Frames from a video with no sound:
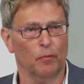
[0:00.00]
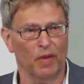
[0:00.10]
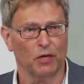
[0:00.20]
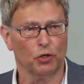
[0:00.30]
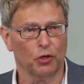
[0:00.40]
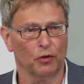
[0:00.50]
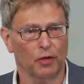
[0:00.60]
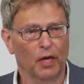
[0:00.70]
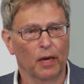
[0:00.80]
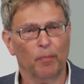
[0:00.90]
mention,
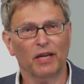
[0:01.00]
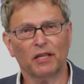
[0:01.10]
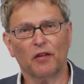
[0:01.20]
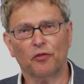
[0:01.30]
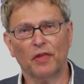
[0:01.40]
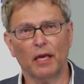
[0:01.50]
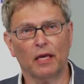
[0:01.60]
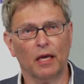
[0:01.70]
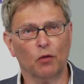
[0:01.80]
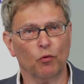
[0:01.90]
but I
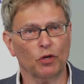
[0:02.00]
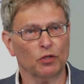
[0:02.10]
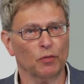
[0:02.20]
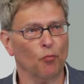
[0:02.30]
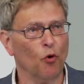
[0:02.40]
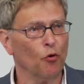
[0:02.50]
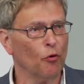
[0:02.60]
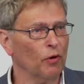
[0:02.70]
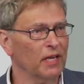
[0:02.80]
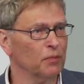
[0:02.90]
think it was more
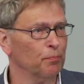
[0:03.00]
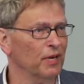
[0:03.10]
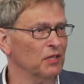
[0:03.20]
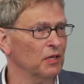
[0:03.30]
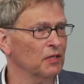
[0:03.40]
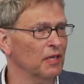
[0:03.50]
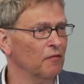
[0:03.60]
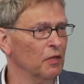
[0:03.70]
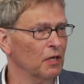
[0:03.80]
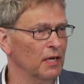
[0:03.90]
or less present
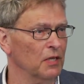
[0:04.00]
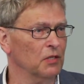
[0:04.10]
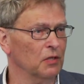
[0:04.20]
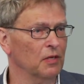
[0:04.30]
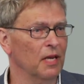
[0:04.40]
nevertheless,